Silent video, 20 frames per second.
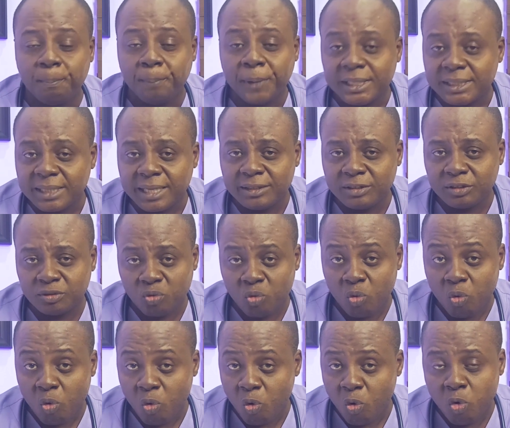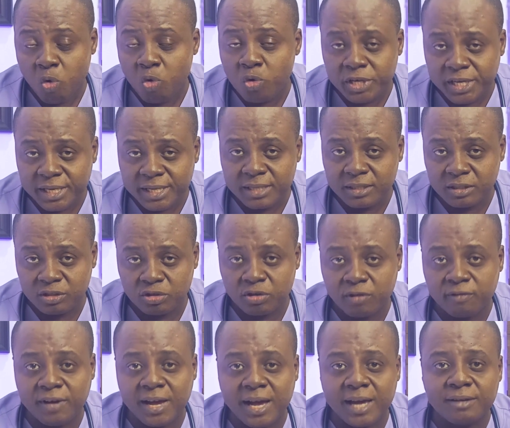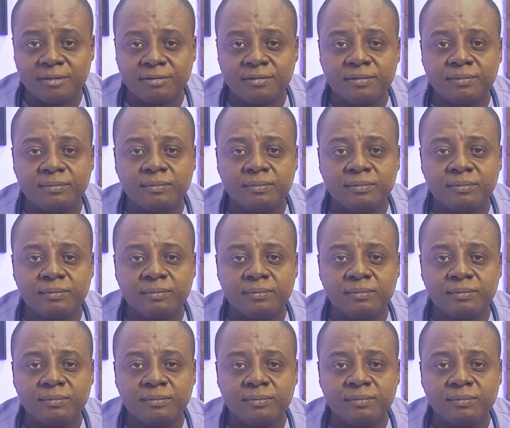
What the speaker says: patients who didn't survive.